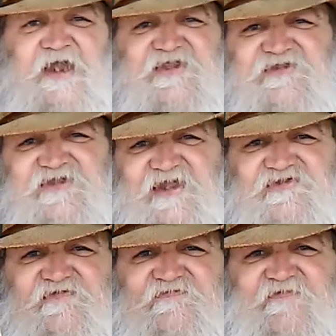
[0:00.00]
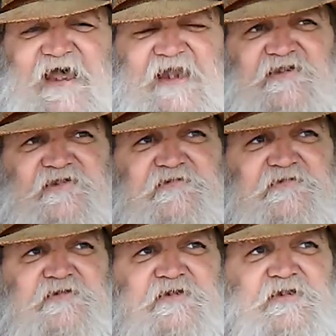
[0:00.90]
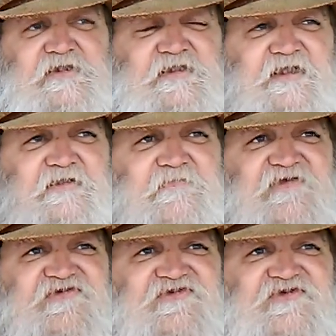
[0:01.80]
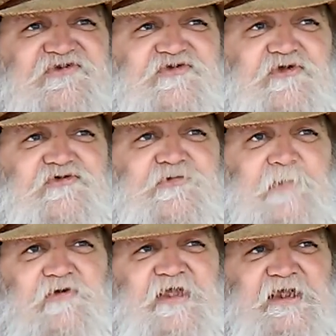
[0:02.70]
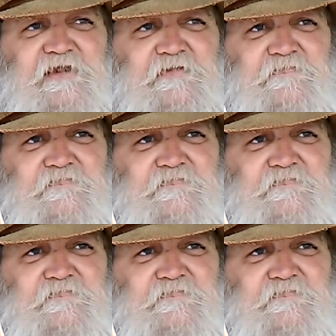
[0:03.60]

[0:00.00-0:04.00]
I detest the fact that the missus is still smoking.